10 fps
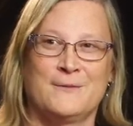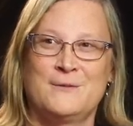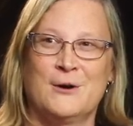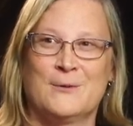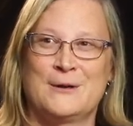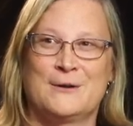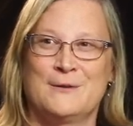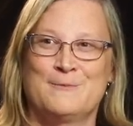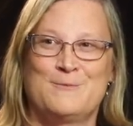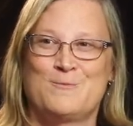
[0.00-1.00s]
No one
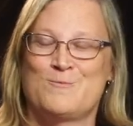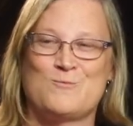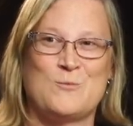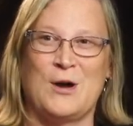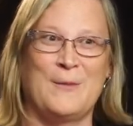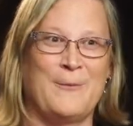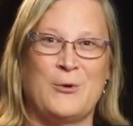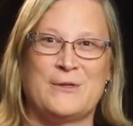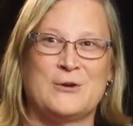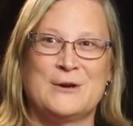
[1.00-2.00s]
can come up
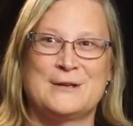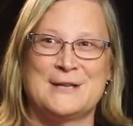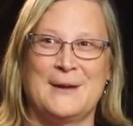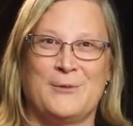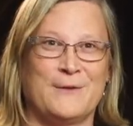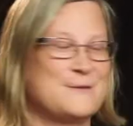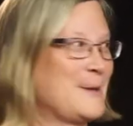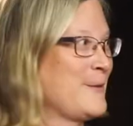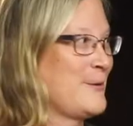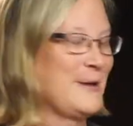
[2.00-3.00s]
with a good example of
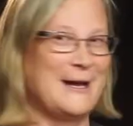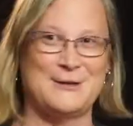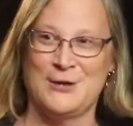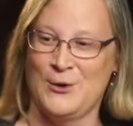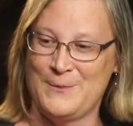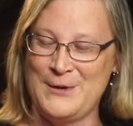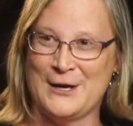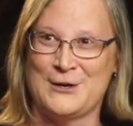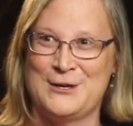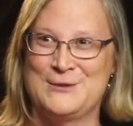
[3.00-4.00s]
something we're like, nope,
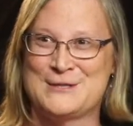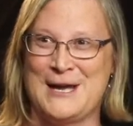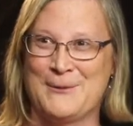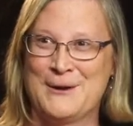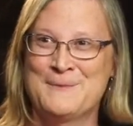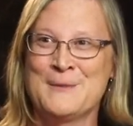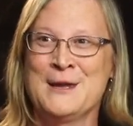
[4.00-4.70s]
not going to use that one.